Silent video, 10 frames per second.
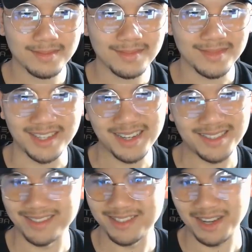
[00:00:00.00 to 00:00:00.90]
Yeah,
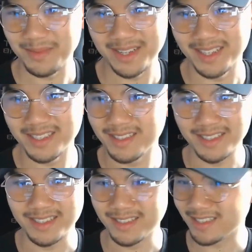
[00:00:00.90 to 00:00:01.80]
so I mean,
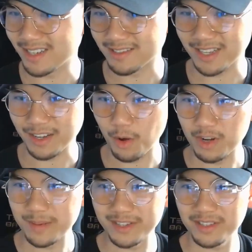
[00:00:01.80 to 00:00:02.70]
it sounds like cold
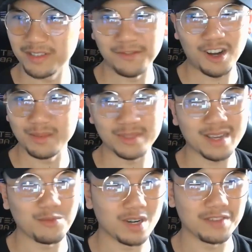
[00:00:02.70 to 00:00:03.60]
email just a volume
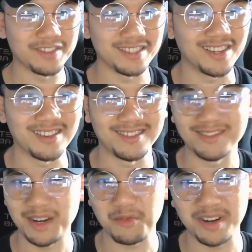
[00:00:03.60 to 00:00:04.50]
game wherever you go,
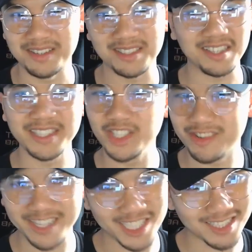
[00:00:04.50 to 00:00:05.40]
right? Whether it's lead
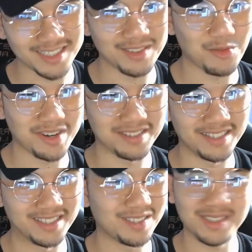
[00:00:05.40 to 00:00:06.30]
generation, whether
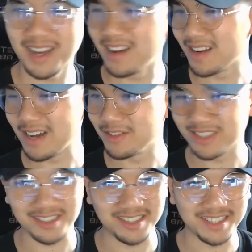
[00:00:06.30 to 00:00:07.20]
it's I don't know how you
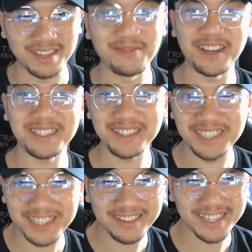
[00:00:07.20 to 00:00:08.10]
call it, investor
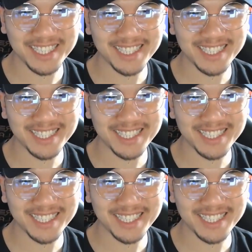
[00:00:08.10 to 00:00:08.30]
generation,